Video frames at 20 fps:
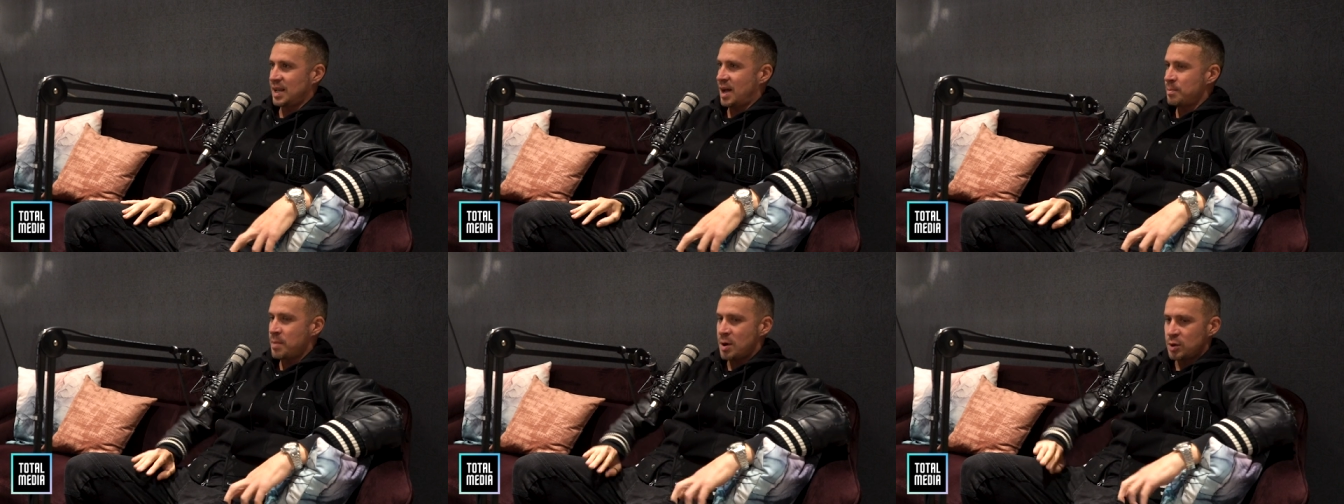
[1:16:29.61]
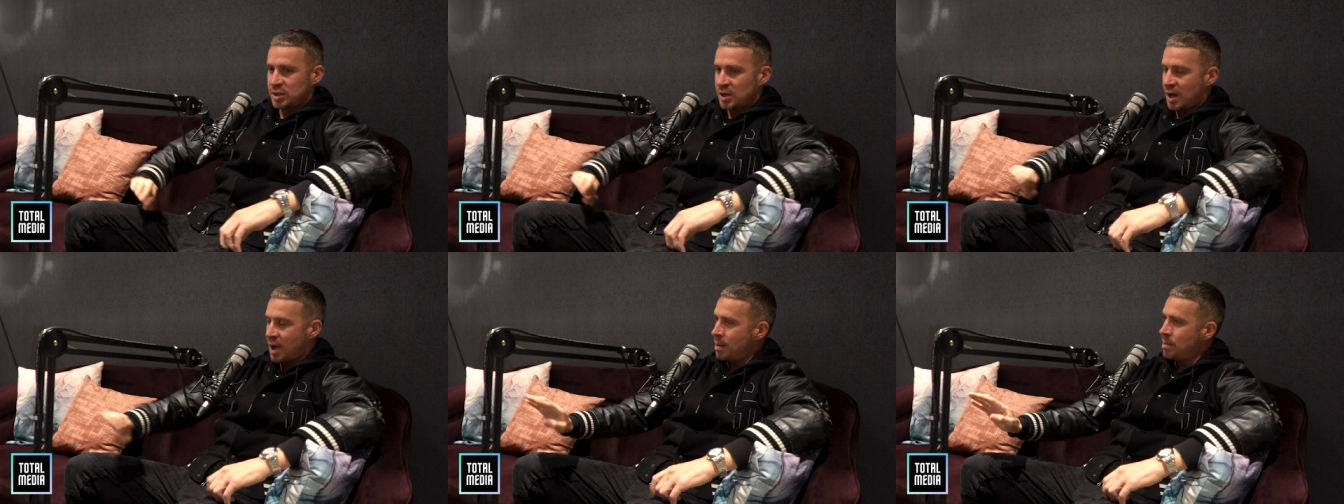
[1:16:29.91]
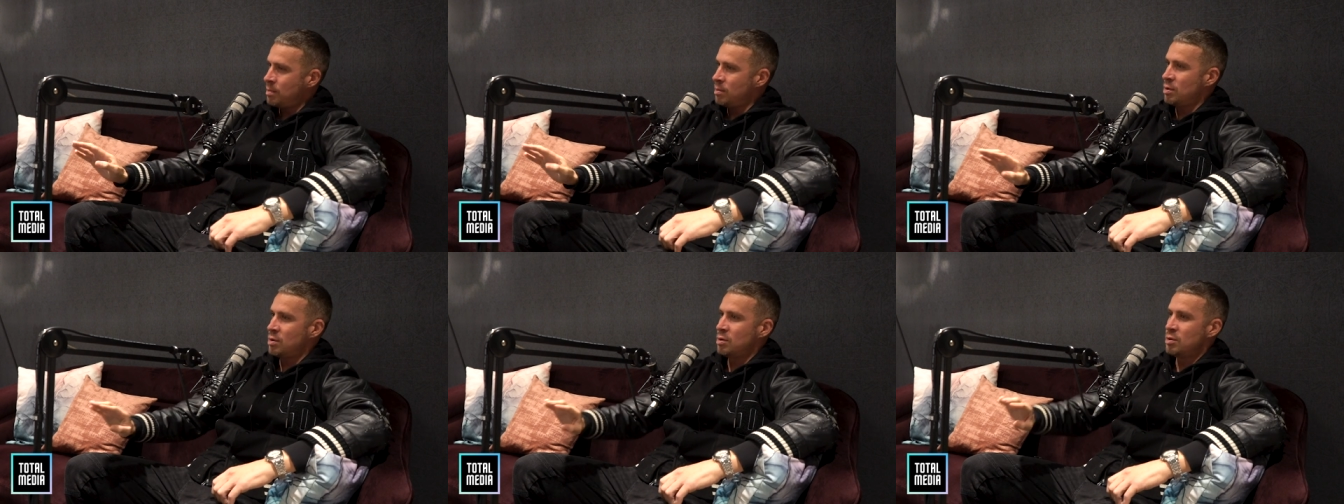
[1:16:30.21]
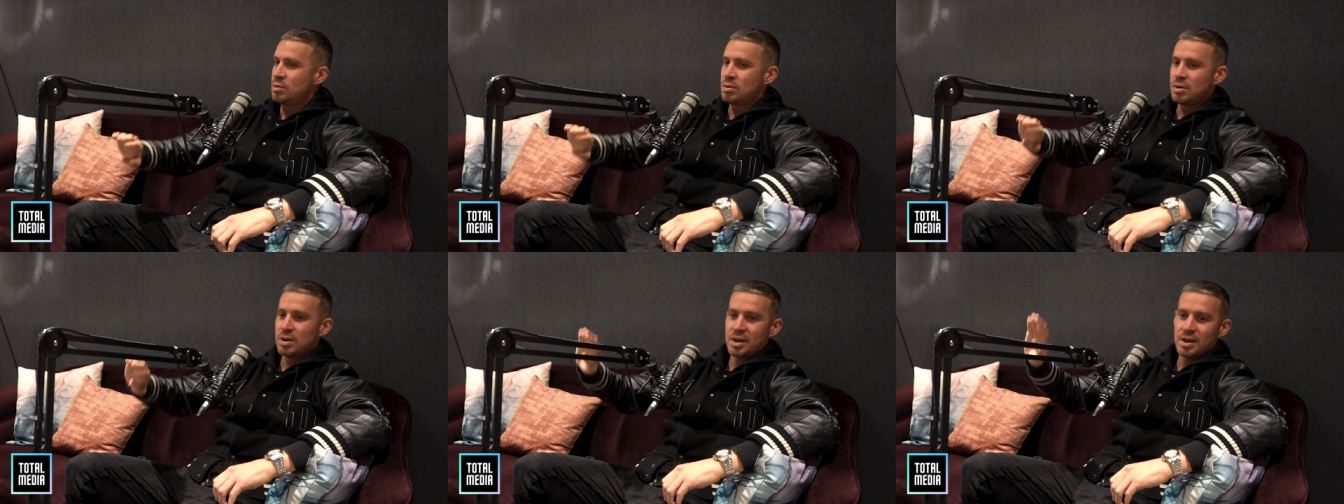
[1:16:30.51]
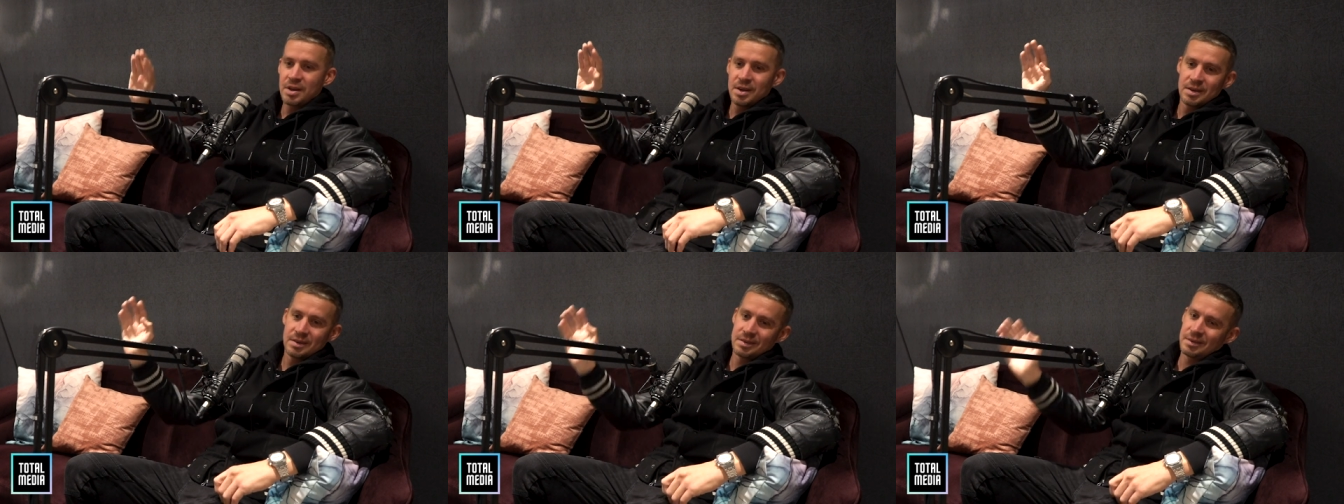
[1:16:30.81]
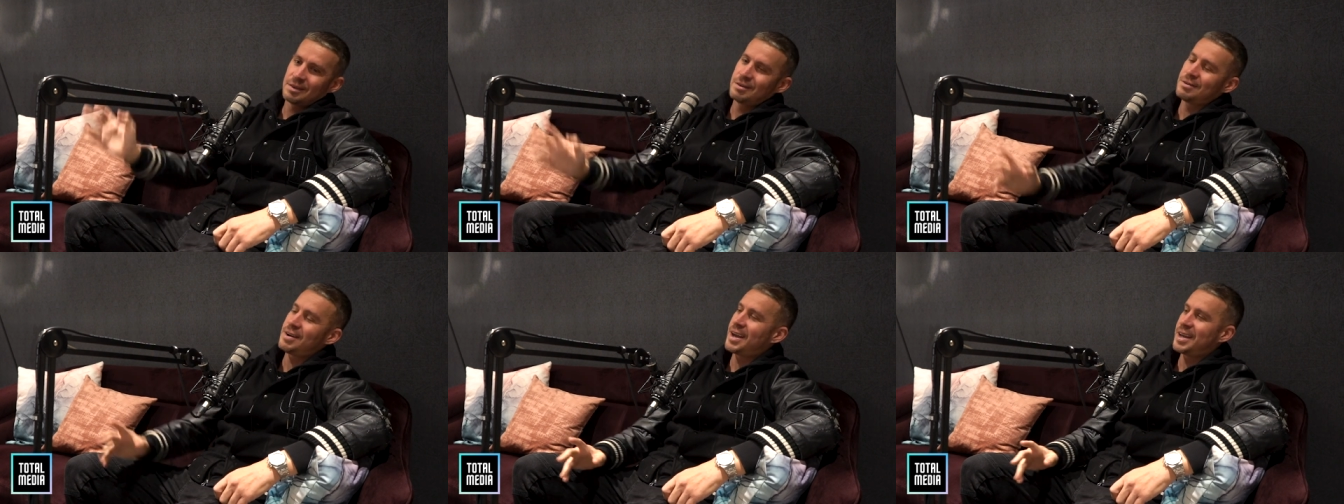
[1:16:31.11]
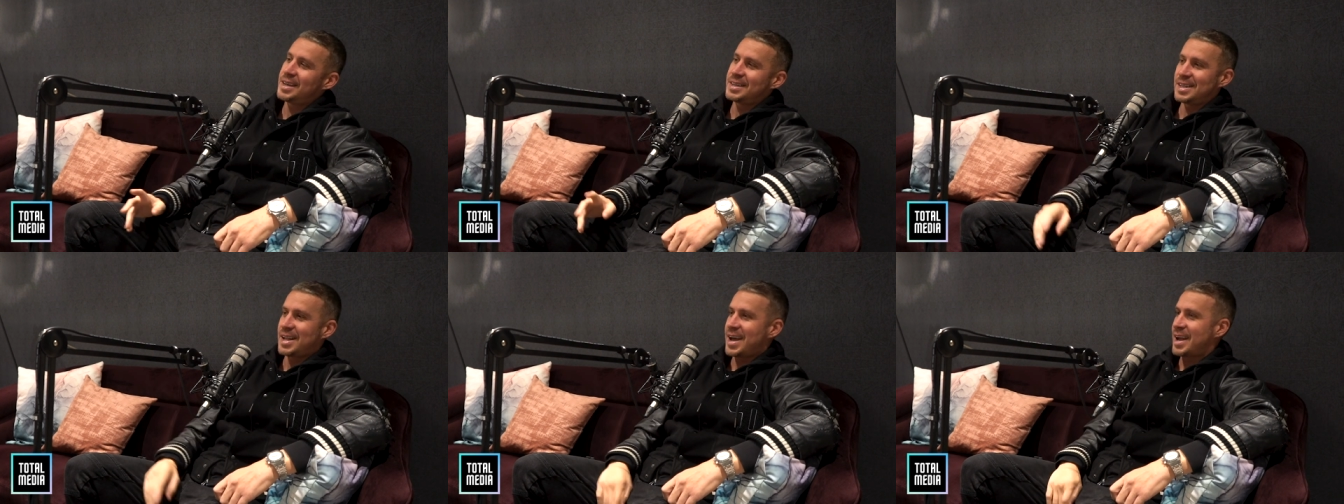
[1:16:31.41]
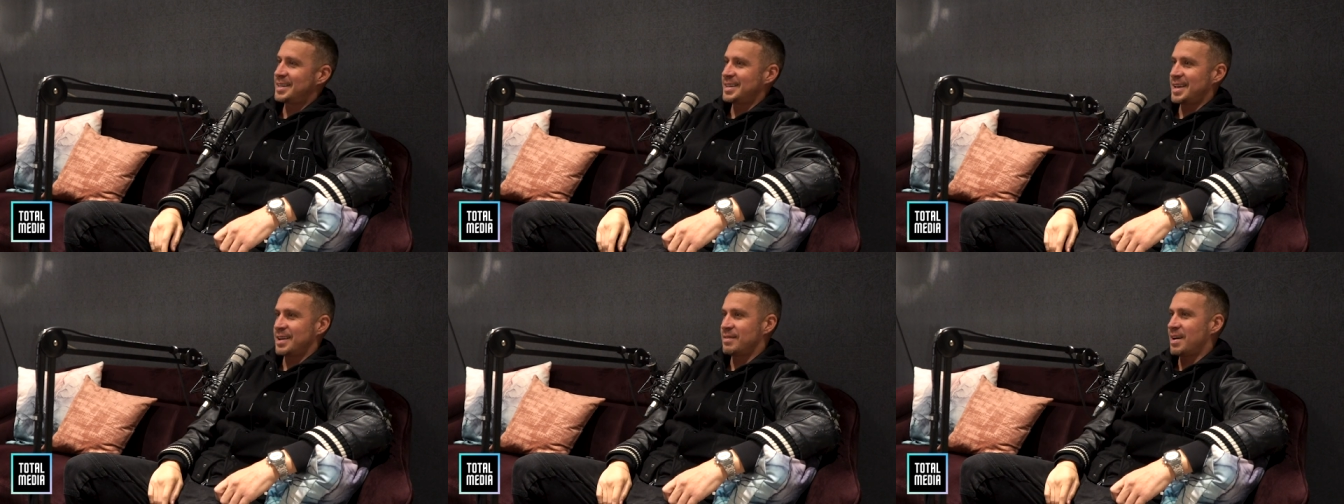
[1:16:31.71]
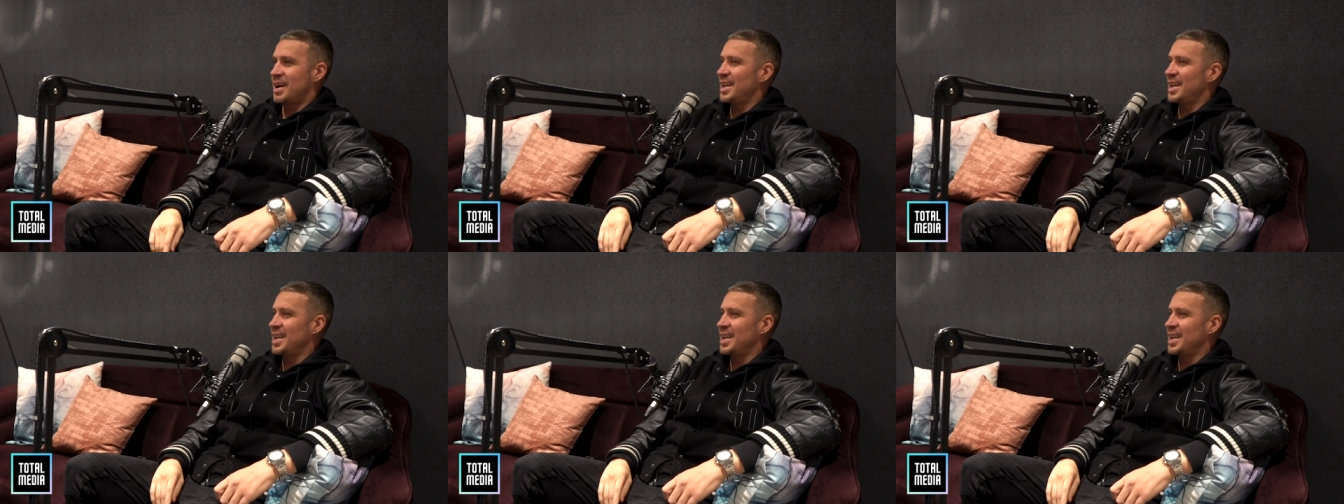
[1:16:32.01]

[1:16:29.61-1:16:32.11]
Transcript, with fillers: most humble, greatest lads ever.